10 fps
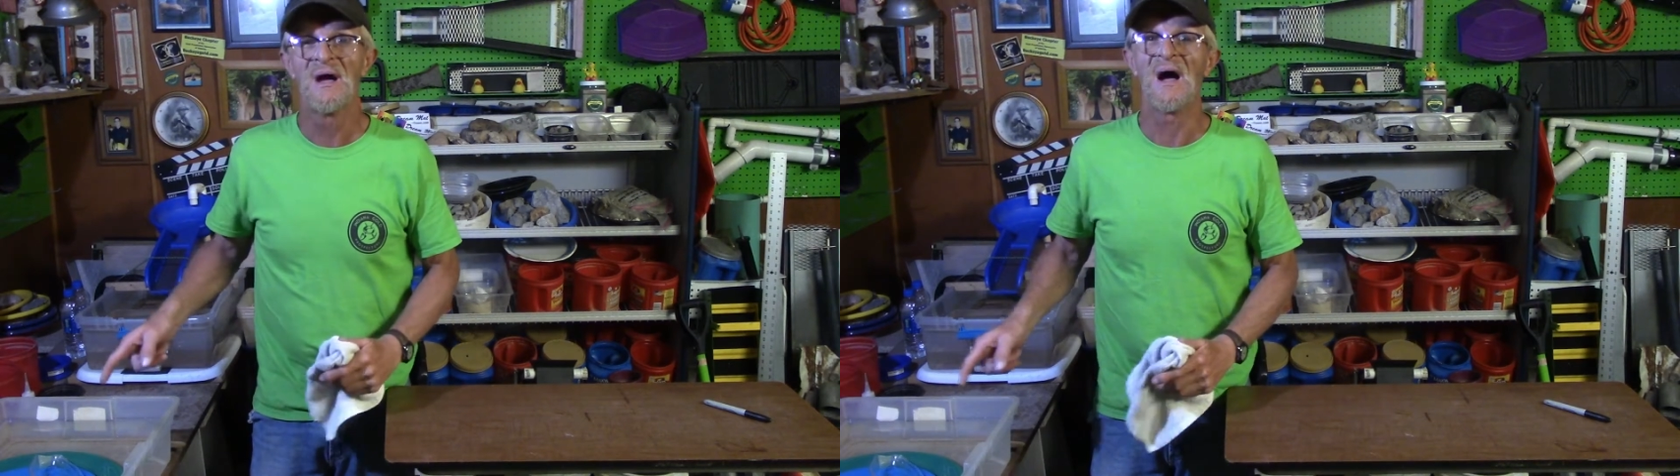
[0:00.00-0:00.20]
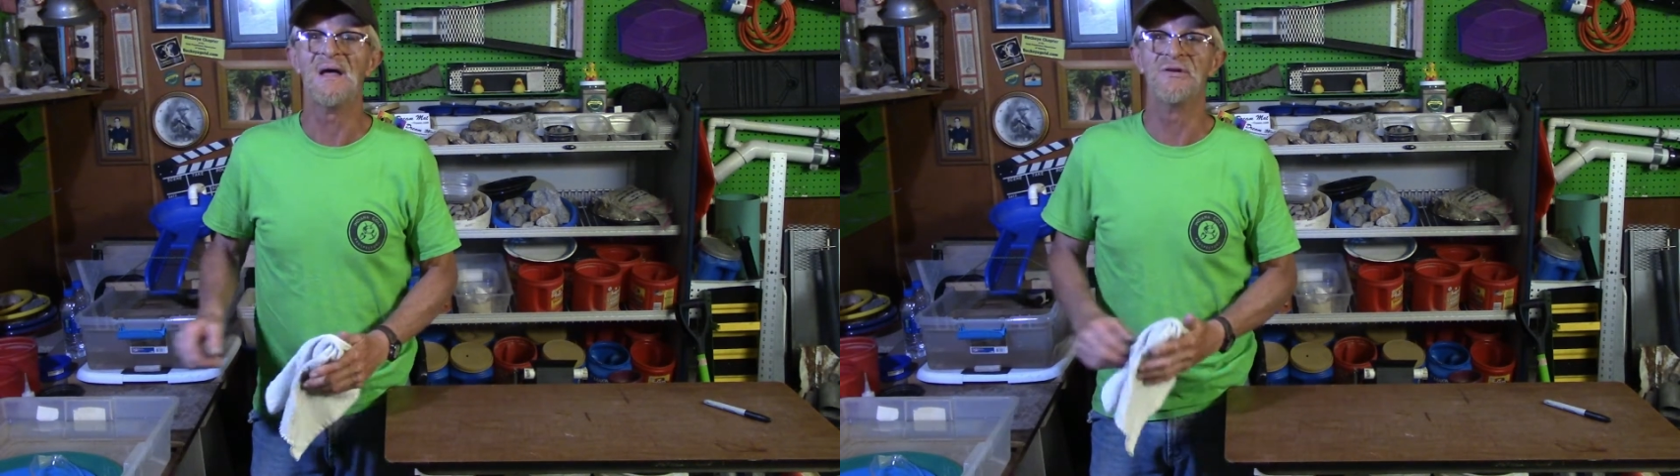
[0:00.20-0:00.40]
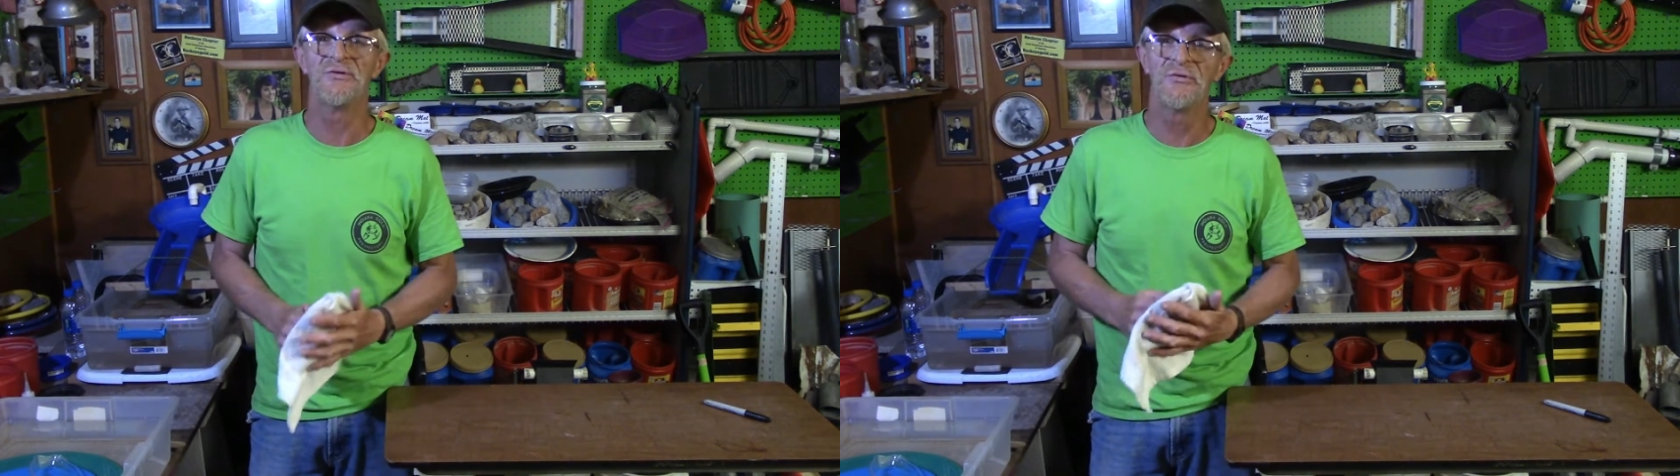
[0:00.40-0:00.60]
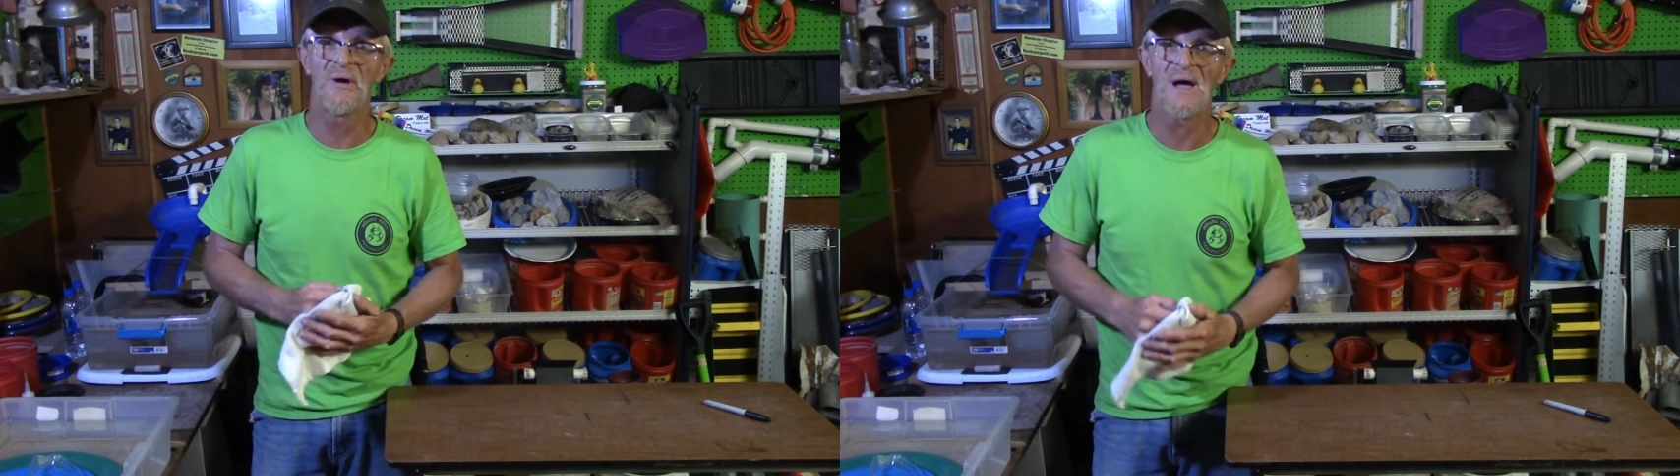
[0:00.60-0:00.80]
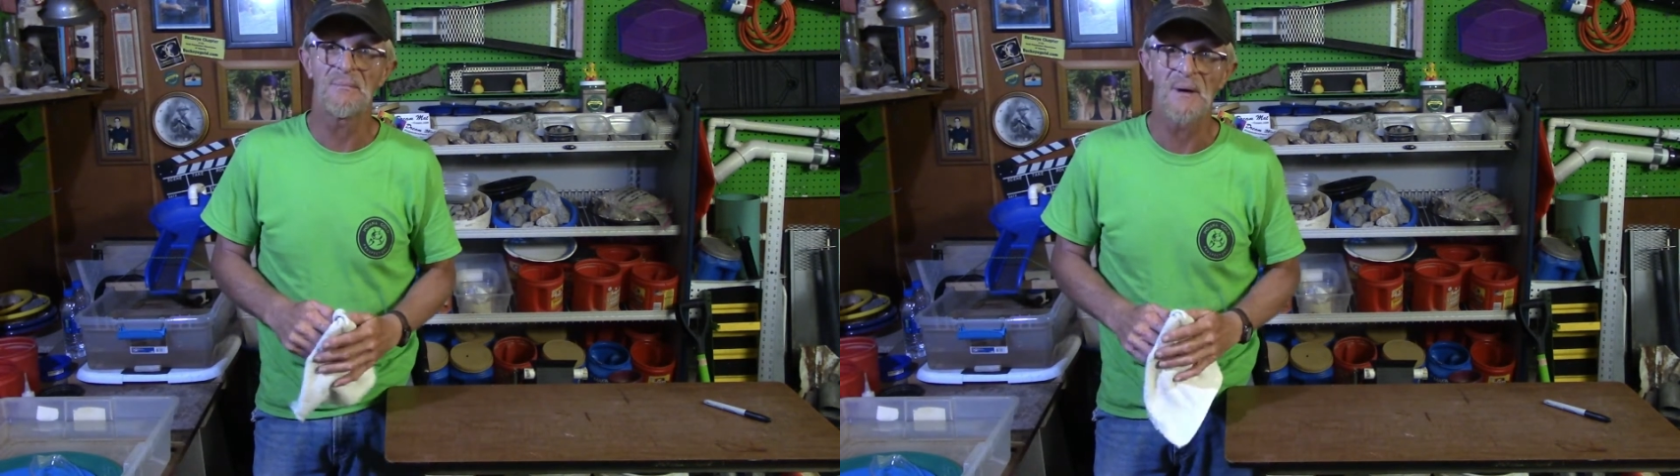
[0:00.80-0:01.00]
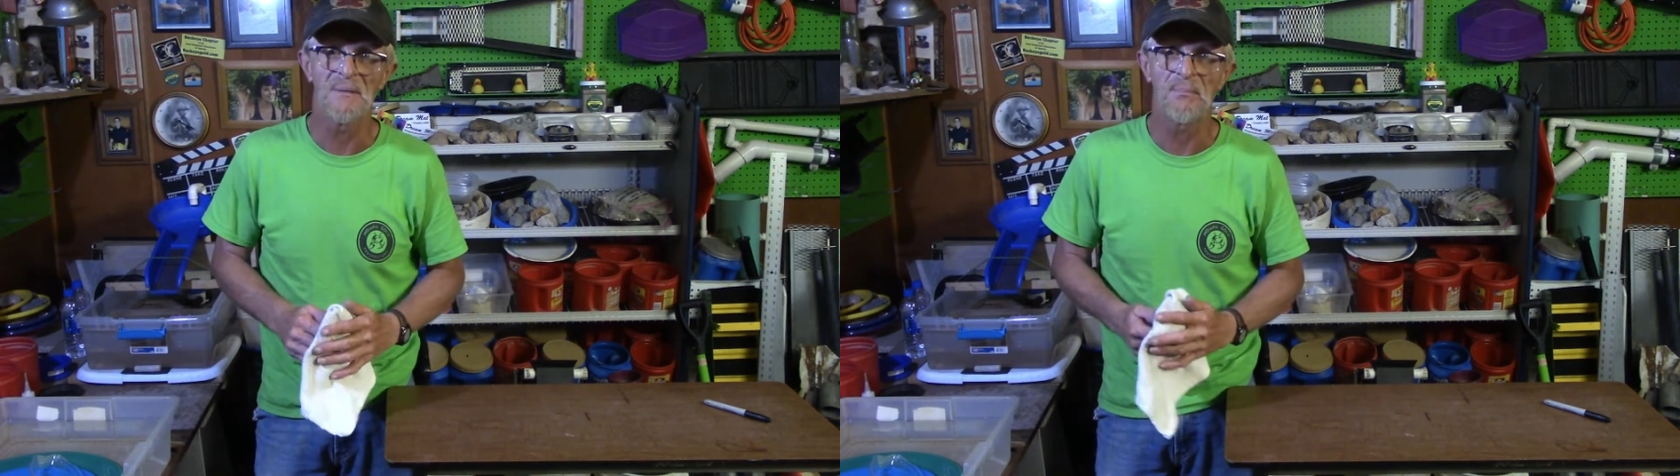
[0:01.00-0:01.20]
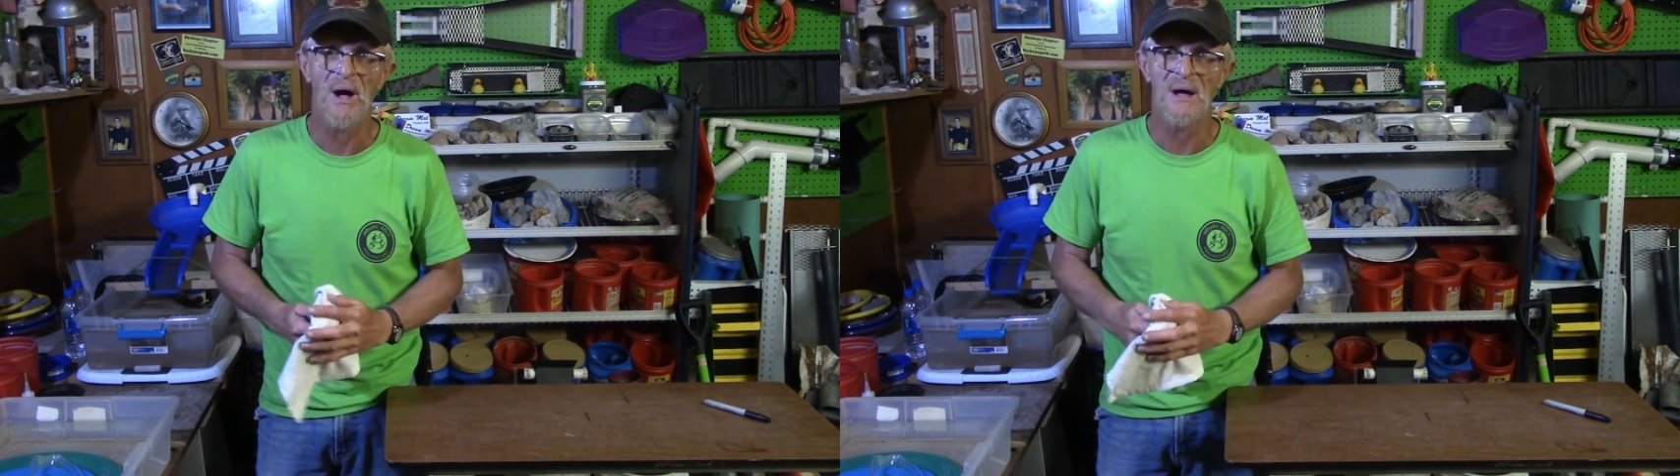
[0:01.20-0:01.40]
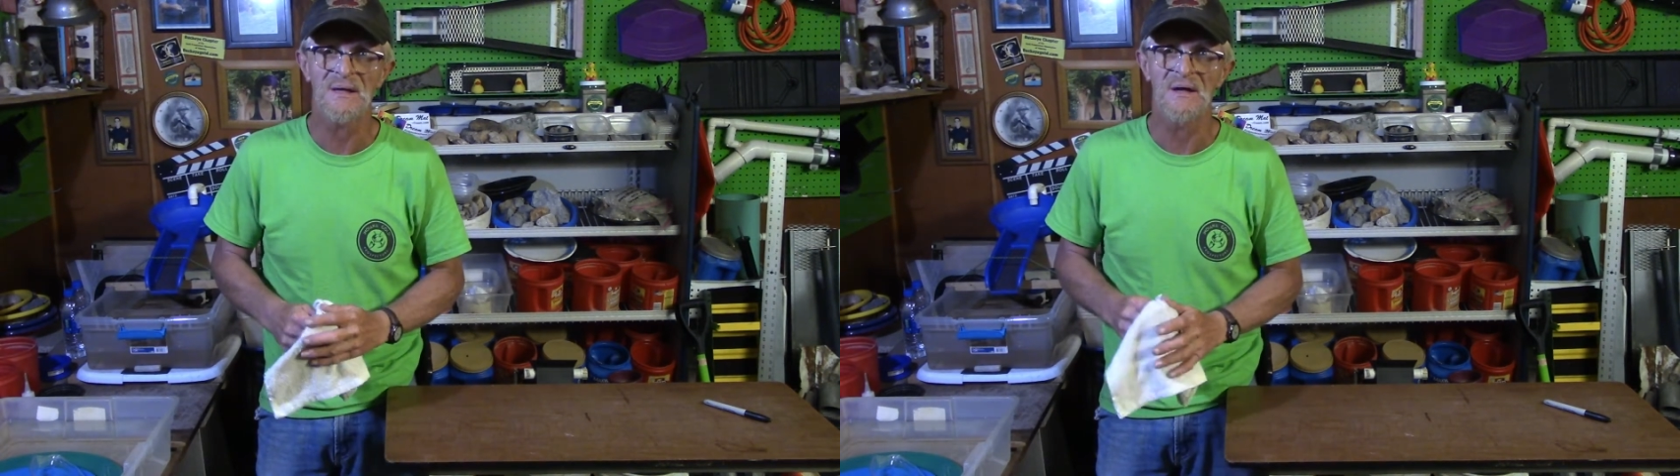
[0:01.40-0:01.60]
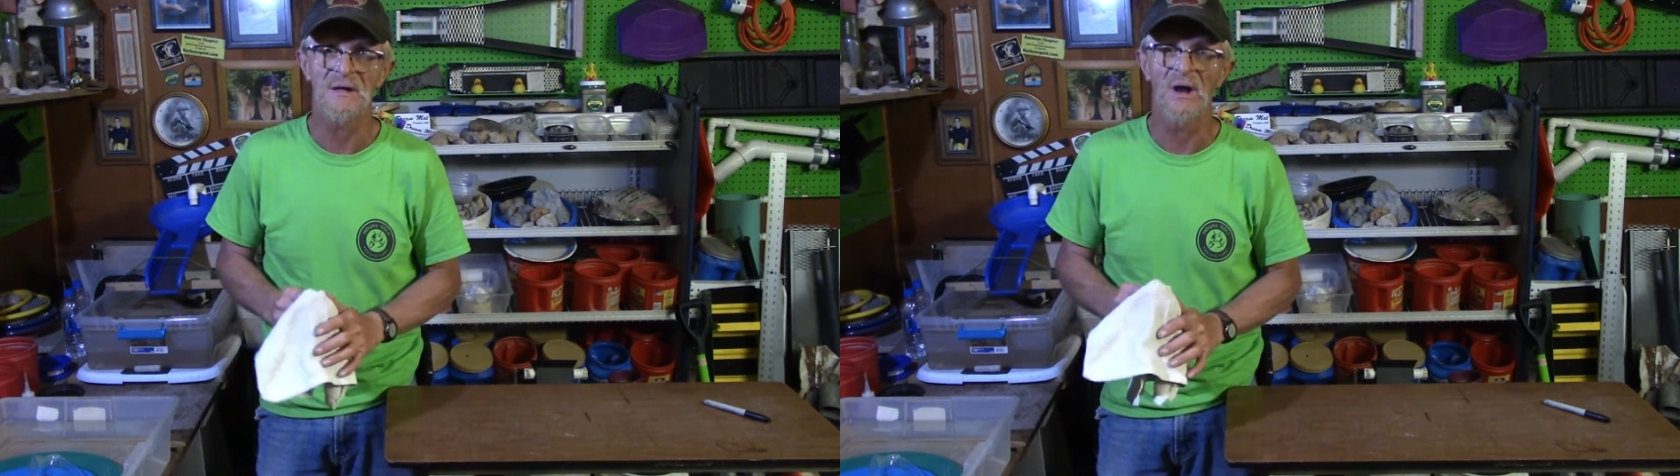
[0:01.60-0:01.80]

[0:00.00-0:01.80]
I do have my pocket